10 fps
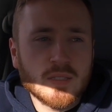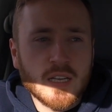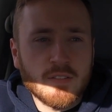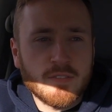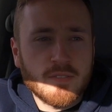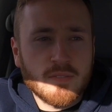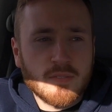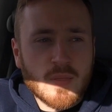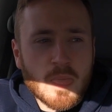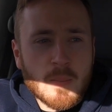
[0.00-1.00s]
if
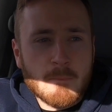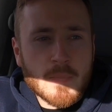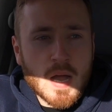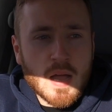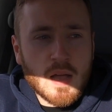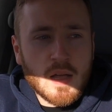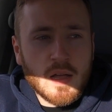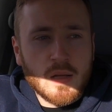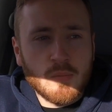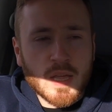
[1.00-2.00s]

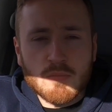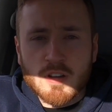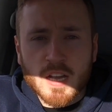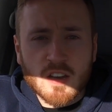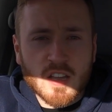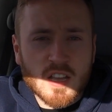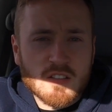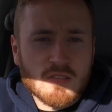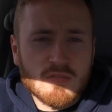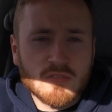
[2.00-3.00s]
without bragging, I
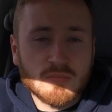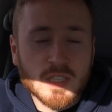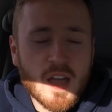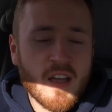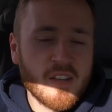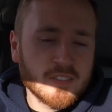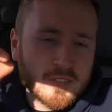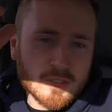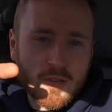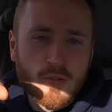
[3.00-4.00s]
guess. But yeah,
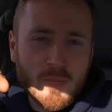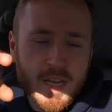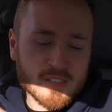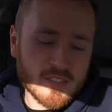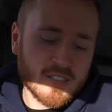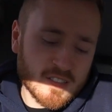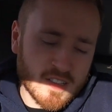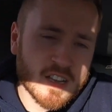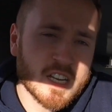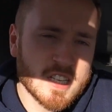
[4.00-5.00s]
all the best.
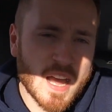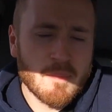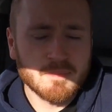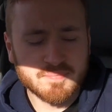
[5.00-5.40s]
Catch you later.